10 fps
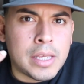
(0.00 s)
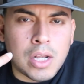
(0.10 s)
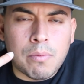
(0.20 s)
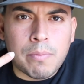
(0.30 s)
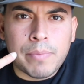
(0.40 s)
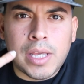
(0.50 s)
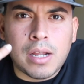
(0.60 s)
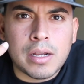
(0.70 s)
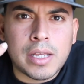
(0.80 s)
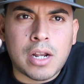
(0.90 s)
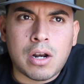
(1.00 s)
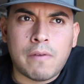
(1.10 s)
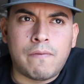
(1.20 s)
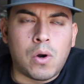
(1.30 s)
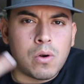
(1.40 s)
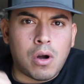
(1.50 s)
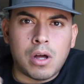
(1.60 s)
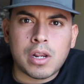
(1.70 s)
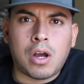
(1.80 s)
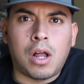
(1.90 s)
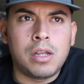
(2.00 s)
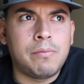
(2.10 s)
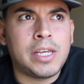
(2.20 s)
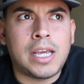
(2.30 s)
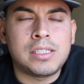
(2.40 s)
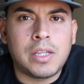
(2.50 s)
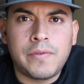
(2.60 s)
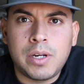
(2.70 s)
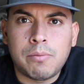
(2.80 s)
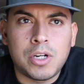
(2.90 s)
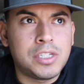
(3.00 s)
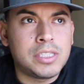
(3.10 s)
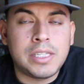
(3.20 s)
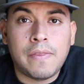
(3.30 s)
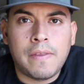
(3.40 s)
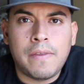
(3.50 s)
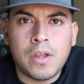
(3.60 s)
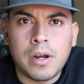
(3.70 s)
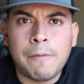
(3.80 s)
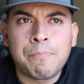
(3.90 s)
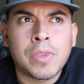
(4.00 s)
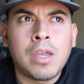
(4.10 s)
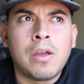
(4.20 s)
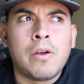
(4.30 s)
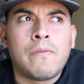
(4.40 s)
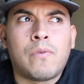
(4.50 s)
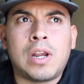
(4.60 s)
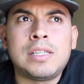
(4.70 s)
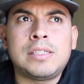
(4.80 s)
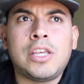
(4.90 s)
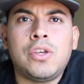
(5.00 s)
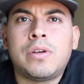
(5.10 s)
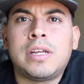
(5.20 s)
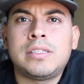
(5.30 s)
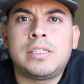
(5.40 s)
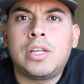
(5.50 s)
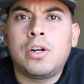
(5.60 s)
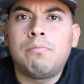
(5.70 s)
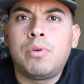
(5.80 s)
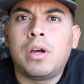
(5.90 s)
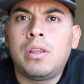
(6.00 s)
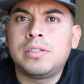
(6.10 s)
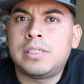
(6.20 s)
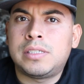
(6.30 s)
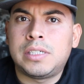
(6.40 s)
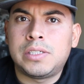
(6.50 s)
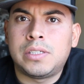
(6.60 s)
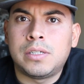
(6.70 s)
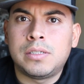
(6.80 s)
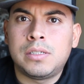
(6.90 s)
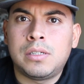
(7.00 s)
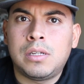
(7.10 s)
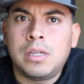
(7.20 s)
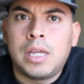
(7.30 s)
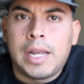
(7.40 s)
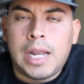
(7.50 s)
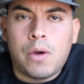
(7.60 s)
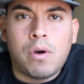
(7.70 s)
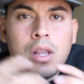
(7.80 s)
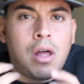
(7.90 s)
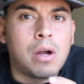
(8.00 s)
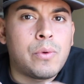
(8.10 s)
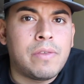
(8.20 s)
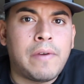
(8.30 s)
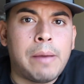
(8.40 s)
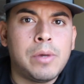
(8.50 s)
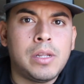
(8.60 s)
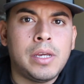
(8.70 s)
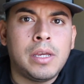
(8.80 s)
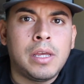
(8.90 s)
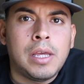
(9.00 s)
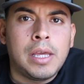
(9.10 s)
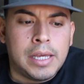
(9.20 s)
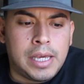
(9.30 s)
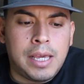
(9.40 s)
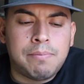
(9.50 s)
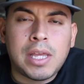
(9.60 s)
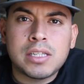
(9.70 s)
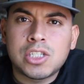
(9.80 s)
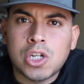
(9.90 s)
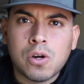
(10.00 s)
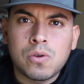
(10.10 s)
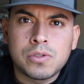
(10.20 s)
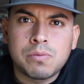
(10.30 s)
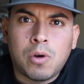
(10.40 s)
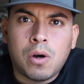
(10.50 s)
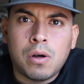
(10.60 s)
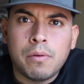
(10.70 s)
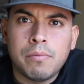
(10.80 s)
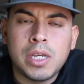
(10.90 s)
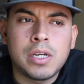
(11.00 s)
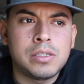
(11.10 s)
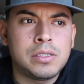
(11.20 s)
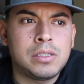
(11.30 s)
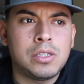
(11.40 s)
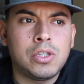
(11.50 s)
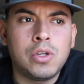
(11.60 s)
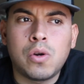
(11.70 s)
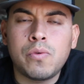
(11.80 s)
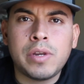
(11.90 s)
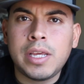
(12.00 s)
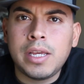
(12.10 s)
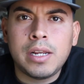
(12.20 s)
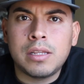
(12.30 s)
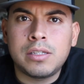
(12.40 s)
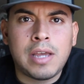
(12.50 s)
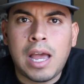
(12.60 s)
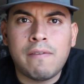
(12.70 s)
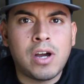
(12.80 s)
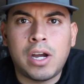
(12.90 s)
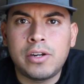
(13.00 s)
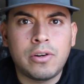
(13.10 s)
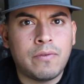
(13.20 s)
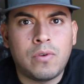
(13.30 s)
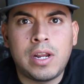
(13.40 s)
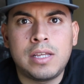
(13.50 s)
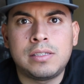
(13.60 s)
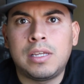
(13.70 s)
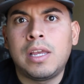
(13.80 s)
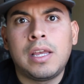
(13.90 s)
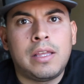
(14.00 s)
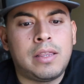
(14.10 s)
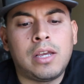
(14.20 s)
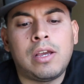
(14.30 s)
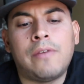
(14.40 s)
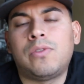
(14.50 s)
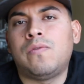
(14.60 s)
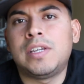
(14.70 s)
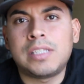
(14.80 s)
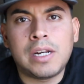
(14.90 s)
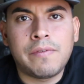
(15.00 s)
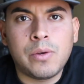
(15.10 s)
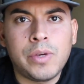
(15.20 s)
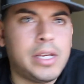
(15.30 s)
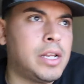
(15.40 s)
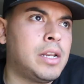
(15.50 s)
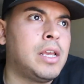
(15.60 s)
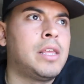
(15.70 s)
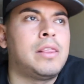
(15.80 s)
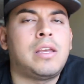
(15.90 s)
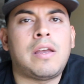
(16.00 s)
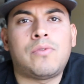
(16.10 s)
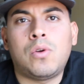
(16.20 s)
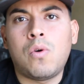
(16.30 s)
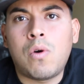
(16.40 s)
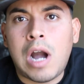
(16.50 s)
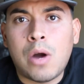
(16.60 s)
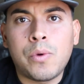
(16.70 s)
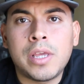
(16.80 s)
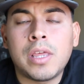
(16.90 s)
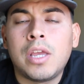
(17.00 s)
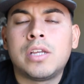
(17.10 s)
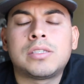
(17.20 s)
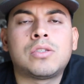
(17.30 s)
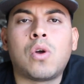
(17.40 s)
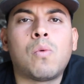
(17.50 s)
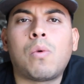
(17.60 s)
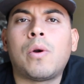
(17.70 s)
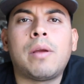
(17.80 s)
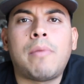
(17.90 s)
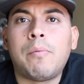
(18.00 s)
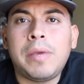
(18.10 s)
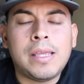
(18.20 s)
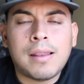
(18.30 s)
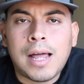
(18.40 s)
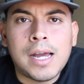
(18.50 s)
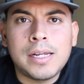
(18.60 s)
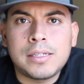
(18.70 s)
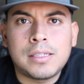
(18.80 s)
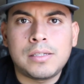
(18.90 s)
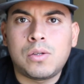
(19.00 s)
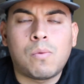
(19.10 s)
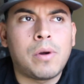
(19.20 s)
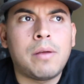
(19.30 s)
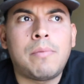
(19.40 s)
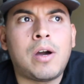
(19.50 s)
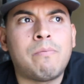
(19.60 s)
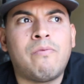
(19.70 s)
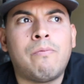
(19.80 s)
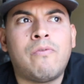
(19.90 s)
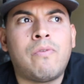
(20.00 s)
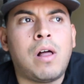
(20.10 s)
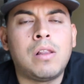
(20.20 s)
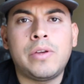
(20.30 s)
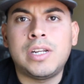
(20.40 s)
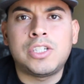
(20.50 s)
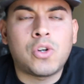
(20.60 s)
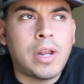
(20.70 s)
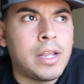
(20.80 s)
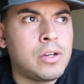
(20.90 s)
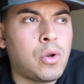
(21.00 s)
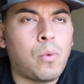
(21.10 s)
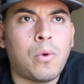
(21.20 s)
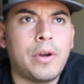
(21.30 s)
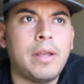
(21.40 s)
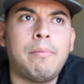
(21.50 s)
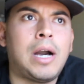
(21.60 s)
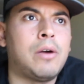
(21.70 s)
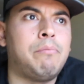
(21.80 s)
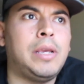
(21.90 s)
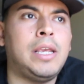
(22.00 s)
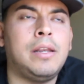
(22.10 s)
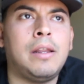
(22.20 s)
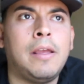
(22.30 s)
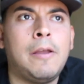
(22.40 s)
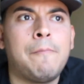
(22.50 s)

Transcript: get up, get get on a phone call and call them in case of an emergency, and they're there. Friends that you consider brothers and sisters. Now, along with family, keep that circle small, because you don't need to have a hundred friends that you have to visit every weekend, that you have to go out with. Don't worry about being liked. Don't worry about following a trend. Don't worry about being